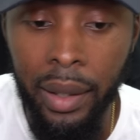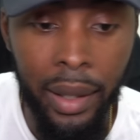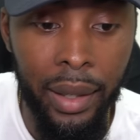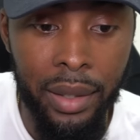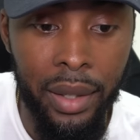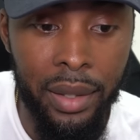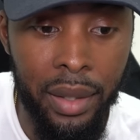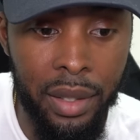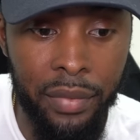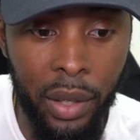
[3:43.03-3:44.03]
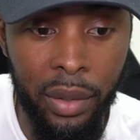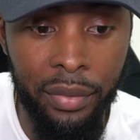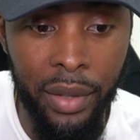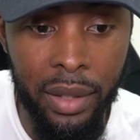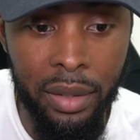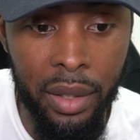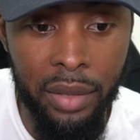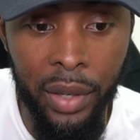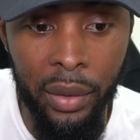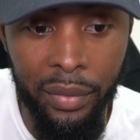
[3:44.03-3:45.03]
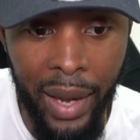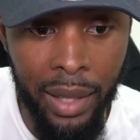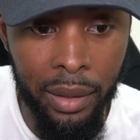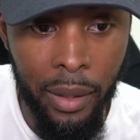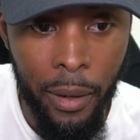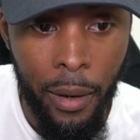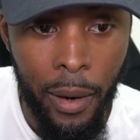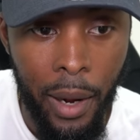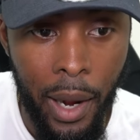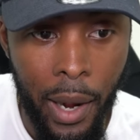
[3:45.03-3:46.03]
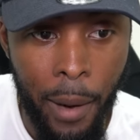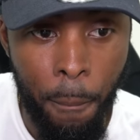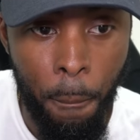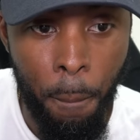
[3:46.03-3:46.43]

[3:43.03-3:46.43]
It, it, it's very it's it's very valid. Um,